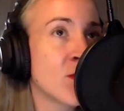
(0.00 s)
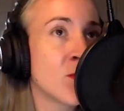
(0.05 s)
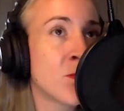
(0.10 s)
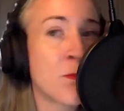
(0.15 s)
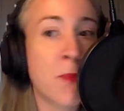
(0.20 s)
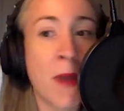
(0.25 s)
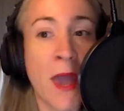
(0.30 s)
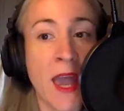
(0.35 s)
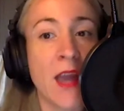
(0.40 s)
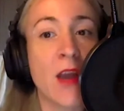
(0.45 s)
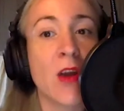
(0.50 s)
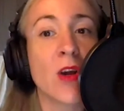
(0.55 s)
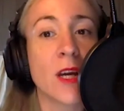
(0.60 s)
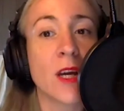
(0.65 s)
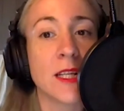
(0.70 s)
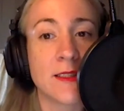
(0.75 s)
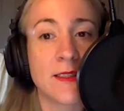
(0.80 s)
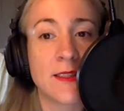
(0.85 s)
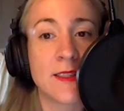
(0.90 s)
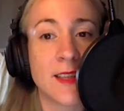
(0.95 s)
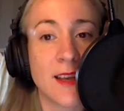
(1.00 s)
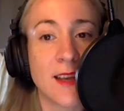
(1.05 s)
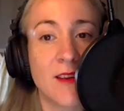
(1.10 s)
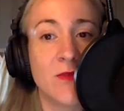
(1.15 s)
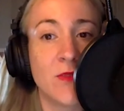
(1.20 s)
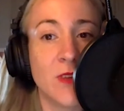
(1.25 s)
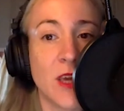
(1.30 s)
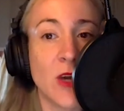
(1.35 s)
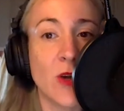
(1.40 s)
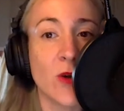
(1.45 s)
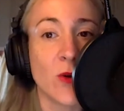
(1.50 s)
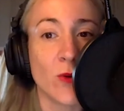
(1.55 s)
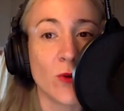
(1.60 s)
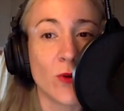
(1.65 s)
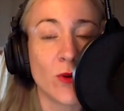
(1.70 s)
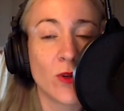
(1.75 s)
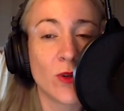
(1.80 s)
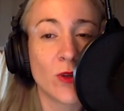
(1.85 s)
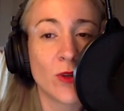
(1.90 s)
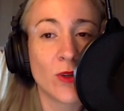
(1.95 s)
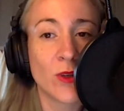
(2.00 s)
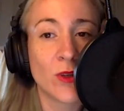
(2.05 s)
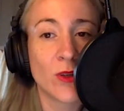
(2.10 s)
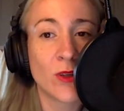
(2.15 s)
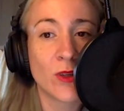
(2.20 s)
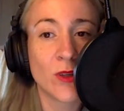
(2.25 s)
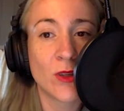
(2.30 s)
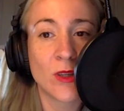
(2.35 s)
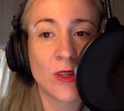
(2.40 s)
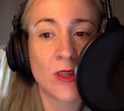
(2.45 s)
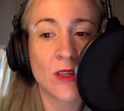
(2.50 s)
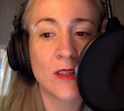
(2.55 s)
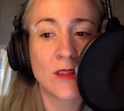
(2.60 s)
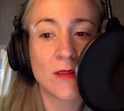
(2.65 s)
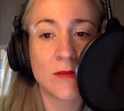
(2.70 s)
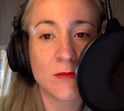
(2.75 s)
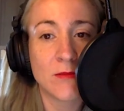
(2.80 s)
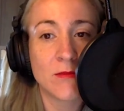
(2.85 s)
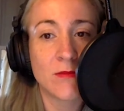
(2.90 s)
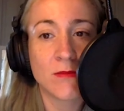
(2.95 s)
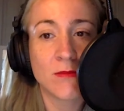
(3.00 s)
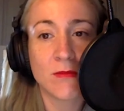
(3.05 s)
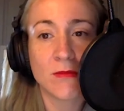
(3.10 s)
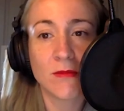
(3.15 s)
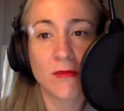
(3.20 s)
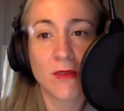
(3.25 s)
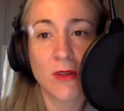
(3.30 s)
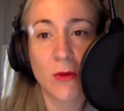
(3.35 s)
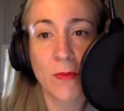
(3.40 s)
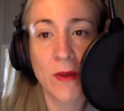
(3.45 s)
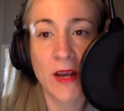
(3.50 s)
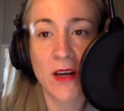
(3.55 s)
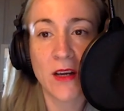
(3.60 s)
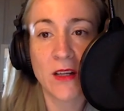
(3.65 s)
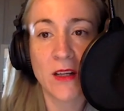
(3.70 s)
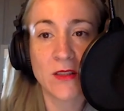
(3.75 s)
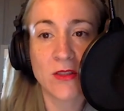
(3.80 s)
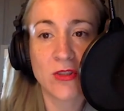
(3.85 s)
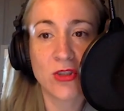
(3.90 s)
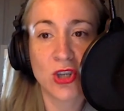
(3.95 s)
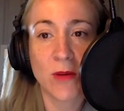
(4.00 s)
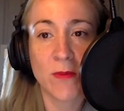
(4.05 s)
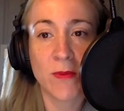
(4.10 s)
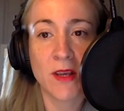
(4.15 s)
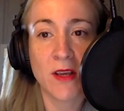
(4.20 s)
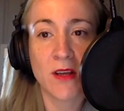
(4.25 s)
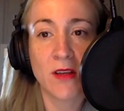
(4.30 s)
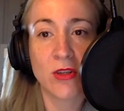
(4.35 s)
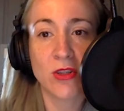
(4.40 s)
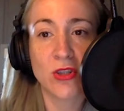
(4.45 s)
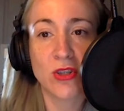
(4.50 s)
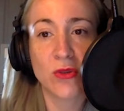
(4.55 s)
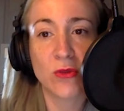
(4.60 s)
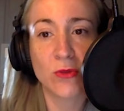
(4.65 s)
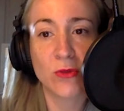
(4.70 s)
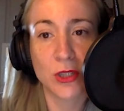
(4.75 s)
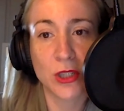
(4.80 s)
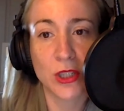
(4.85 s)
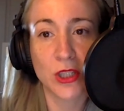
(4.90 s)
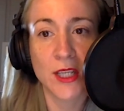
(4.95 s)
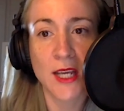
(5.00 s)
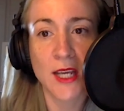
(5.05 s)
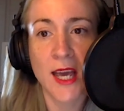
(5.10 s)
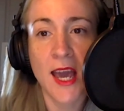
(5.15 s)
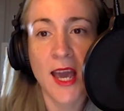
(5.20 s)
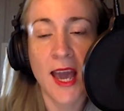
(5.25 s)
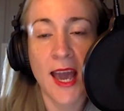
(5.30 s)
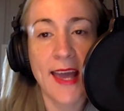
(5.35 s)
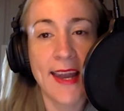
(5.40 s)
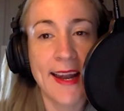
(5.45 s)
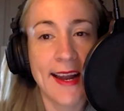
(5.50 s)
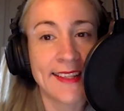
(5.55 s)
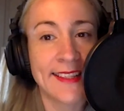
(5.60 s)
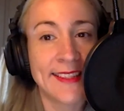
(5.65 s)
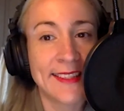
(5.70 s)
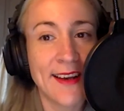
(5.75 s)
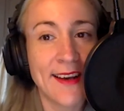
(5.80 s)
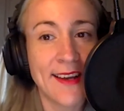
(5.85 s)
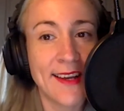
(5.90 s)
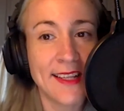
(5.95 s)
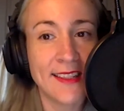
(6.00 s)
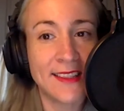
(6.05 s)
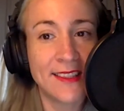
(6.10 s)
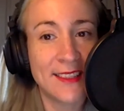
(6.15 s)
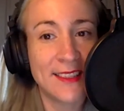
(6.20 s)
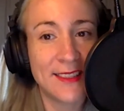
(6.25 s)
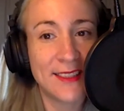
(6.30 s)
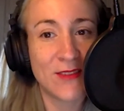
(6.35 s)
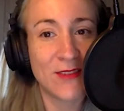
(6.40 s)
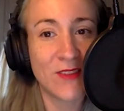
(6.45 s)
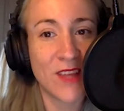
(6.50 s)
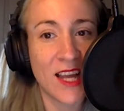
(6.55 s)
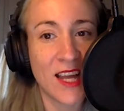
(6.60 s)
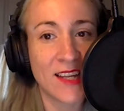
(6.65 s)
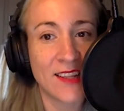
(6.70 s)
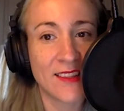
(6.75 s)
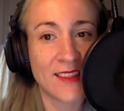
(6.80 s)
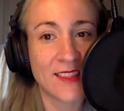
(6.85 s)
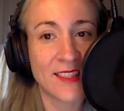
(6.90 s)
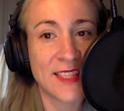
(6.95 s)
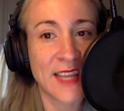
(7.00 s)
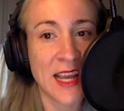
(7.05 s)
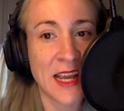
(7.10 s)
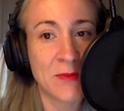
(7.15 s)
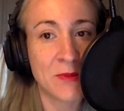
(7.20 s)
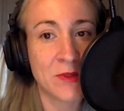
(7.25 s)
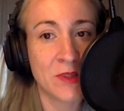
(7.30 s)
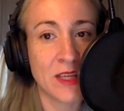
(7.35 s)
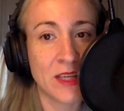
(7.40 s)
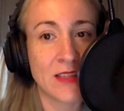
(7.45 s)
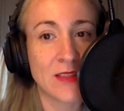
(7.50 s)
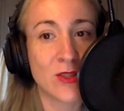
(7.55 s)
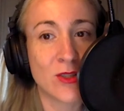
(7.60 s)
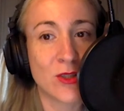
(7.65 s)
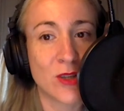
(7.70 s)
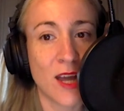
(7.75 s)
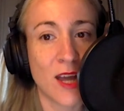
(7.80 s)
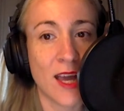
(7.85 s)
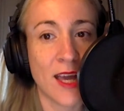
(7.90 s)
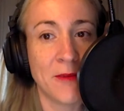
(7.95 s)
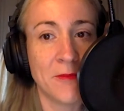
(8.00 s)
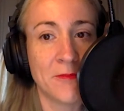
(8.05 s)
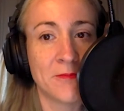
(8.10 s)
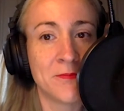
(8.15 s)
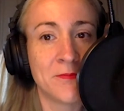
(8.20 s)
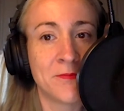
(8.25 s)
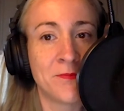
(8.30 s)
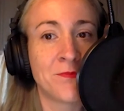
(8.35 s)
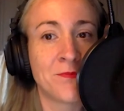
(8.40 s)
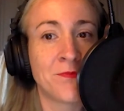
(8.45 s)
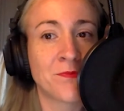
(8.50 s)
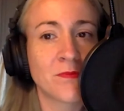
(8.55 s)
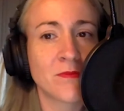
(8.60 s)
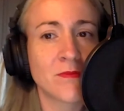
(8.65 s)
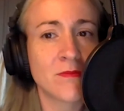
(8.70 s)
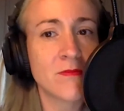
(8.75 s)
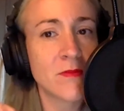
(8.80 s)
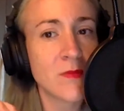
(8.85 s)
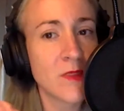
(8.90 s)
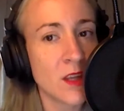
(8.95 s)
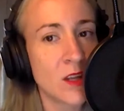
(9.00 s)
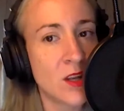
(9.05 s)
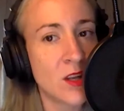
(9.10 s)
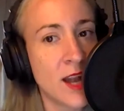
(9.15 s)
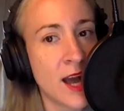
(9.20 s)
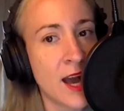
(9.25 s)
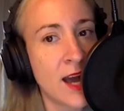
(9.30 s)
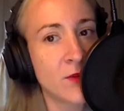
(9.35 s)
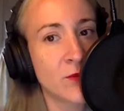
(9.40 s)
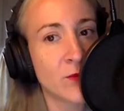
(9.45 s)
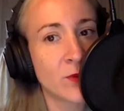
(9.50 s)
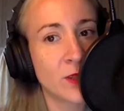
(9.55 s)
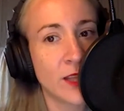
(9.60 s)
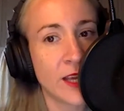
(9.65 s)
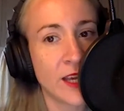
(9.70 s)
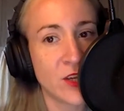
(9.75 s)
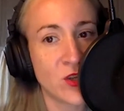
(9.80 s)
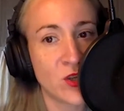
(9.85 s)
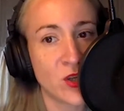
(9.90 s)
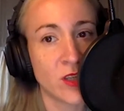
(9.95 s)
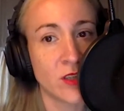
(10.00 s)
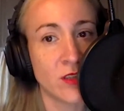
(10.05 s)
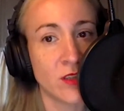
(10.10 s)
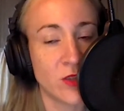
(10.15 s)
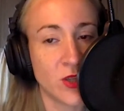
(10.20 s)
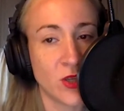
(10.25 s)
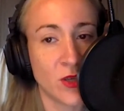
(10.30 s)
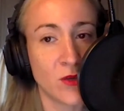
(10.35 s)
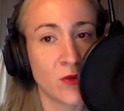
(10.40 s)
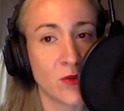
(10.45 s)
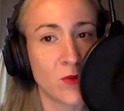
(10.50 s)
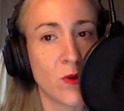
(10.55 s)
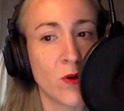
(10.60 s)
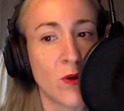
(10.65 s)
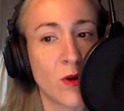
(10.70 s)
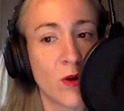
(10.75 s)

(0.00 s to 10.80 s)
parrots of you. Mm-hmm. Little parrot chirping on your shoulder. And I saw an instance of that at the stable yesterday, not in relation to